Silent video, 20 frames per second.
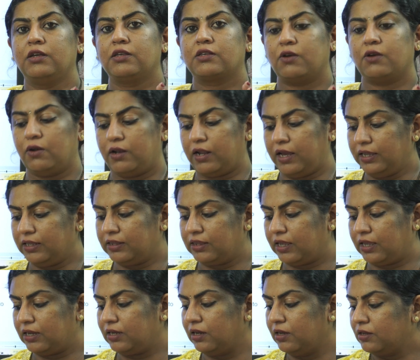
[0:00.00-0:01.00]
So like
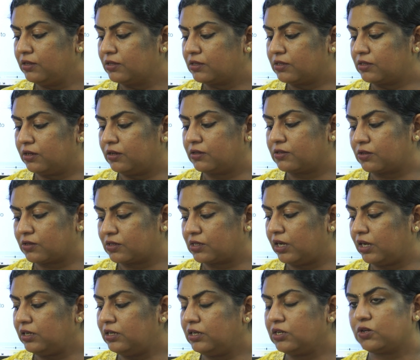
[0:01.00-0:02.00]
that,
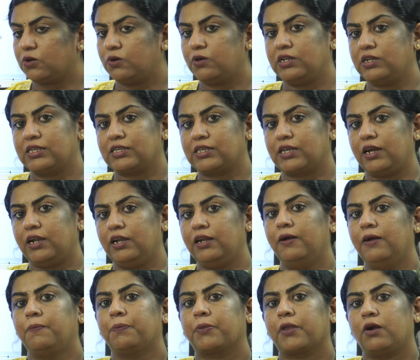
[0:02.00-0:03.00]
society should
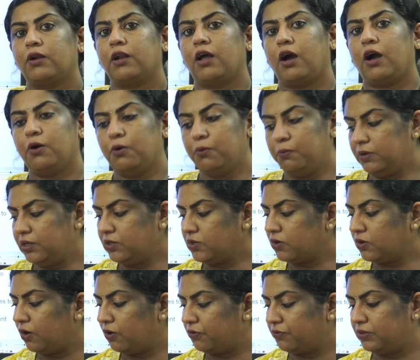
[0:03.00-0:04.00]
decide on how much
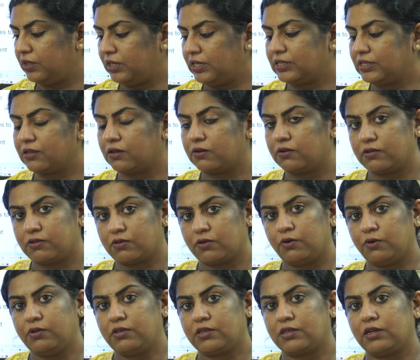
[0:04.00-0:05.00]
of these
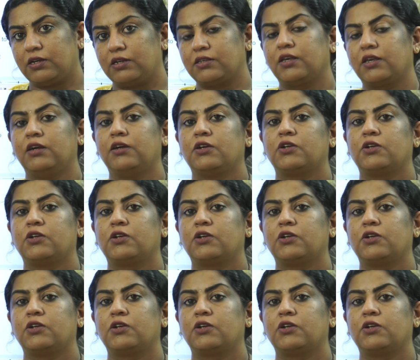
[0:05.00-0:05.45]
resources